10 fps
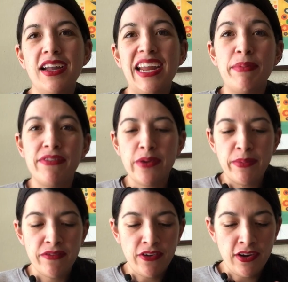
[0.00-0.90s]
Now before we
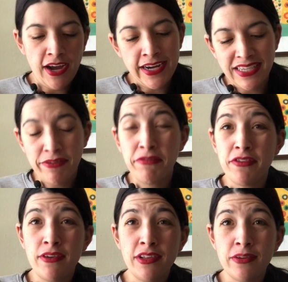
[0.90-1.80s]
move on, I just have a
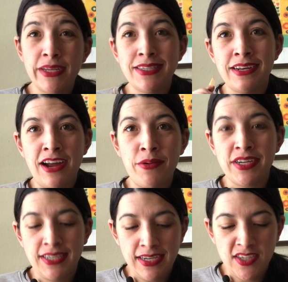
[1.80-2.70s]
few little bits that I want
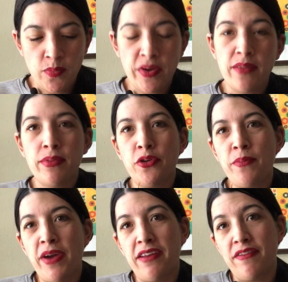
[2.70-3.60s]
to touch up where the blue
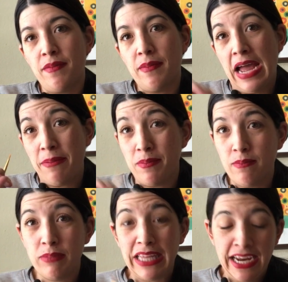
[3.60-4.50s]
might have
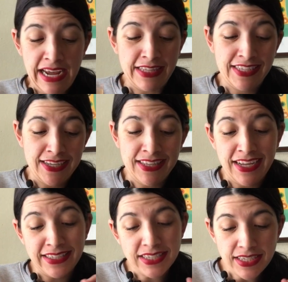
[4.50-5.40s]
bled outside the
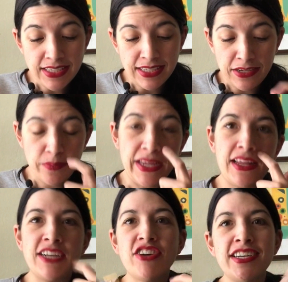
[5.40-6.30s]
lines just a little bit.
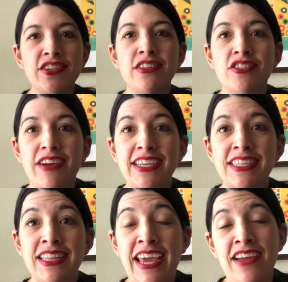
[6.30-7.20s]
I tried to do the
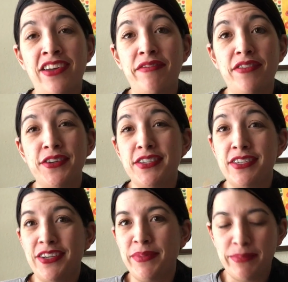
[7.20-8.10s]
tracing, the outline first to
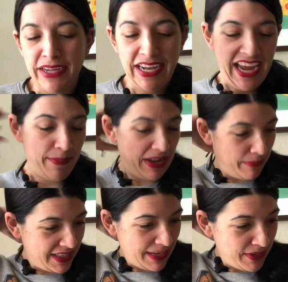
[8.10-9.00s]
stop the bleeding happening.
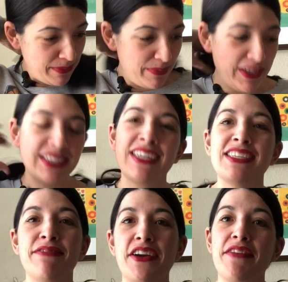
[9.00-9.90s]
Sometimes because it
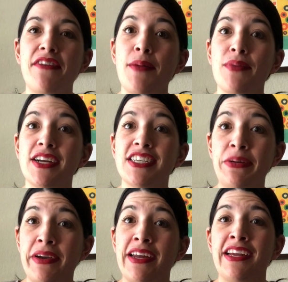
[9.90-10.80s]
is a very fine brush and
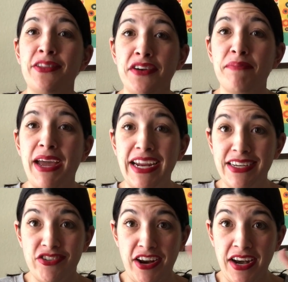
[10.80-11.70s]
you are getting a lot of paint
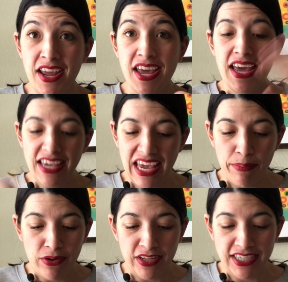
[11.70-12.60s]
to try and
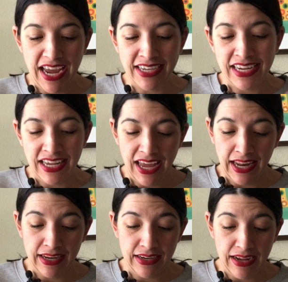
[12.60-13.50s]
keep it all intact, it
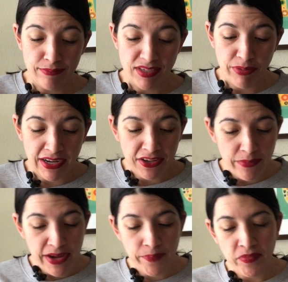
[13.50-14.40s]
can spread a
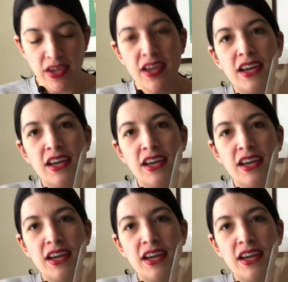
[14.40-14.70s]
little bit.